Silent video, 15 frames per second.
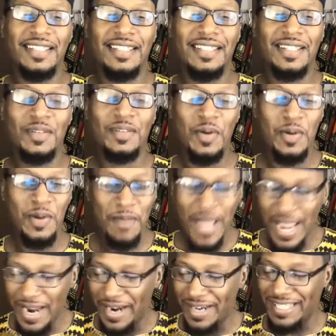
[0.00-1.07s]
We were
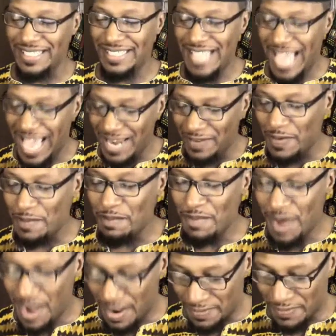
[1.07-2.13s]
married inside of a
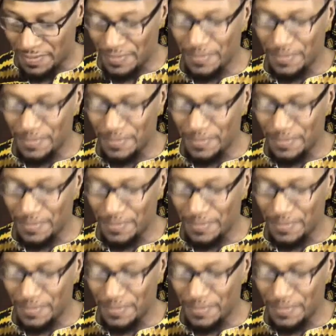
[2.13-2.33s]
month.